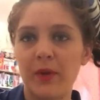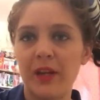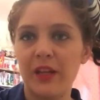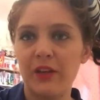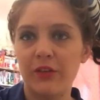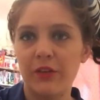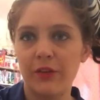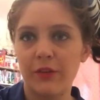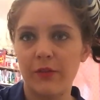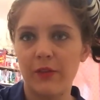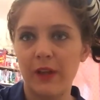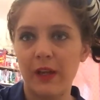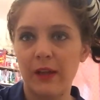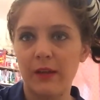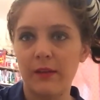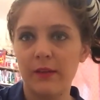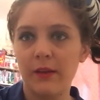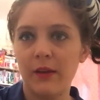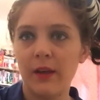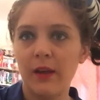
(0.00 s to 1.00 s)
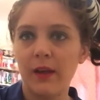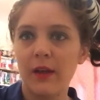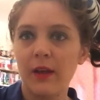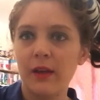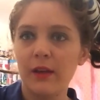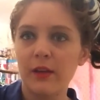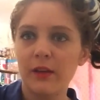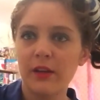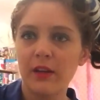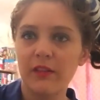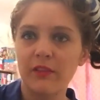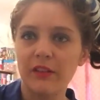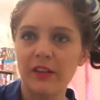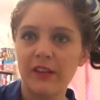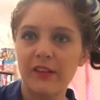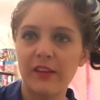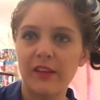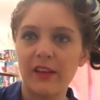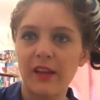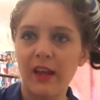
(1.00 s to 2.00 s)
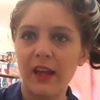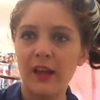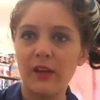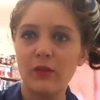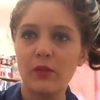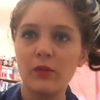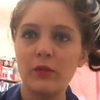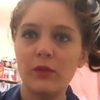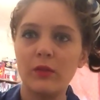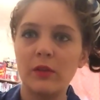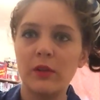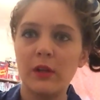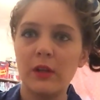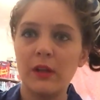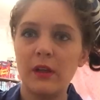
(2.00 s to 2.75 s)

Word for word: pictures of these. You can't really see that at all.